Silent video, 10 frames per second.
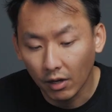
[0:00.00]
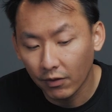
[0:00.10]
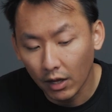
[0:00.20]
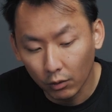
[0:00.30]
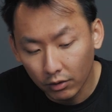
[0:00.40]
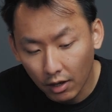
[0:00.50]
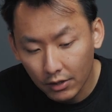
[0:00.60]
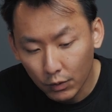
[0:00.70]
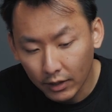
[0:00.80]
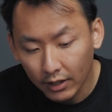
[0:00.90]
my final
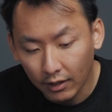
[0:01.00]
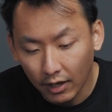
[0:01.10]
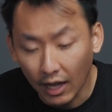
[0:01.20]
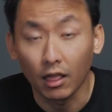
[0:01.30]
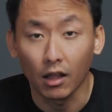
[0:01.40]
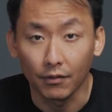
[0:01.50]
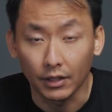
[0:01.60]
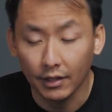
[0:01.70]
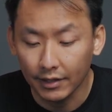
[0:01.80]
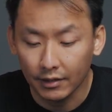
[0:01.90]
thoughts on it, I love
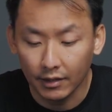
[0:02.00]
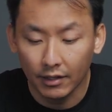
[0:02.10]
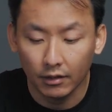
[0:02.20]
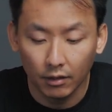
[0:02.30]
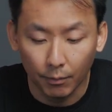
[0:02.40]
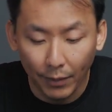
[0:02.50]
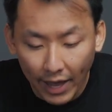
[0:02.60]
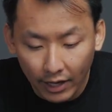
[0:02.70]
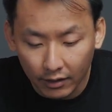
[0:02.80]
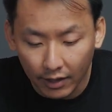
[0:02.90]
it. It's nice and
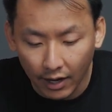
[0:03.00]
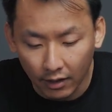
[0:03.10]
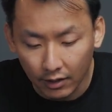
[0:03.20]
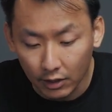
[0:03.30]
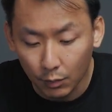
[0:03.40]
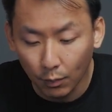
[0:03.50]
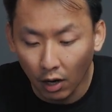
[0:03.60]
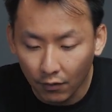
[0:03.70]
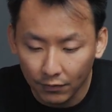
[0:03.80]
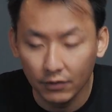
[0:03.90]
compact and it's
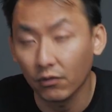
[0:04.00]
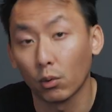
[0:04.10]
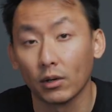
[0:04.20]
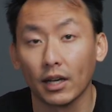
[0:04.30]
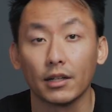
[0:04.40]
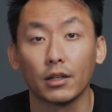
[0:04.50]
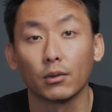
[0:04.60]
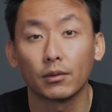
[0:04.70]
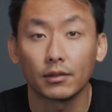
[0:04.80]
perfect for what I do.